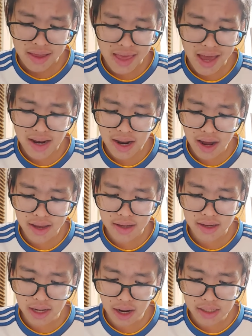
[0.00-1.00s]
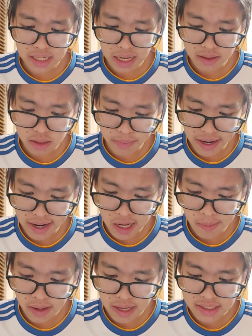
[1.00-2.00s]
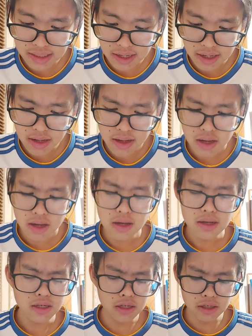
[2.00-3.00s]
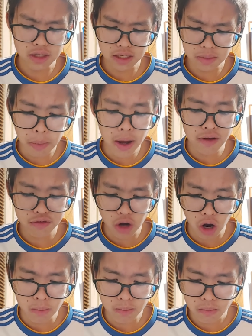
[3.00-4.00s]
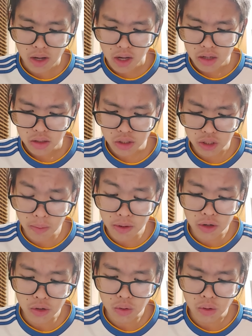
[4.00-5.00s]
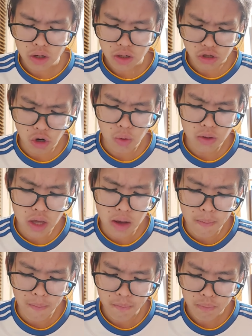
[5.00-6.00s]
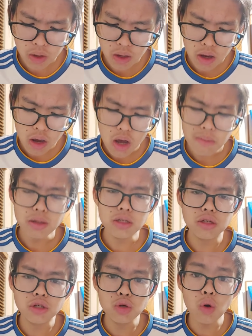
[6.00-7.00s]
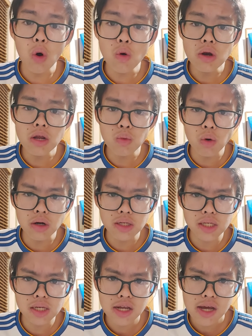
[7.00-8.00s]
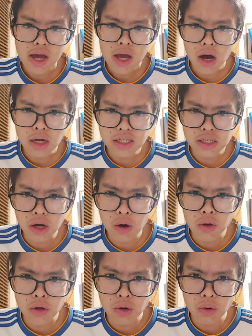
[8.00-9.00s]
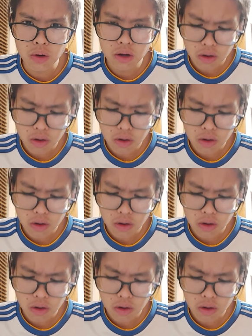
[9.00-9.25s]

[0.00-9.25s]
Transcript: That night, God came to Balaam and said, Since these men have come to summon you, go with them, but do only what I tell you.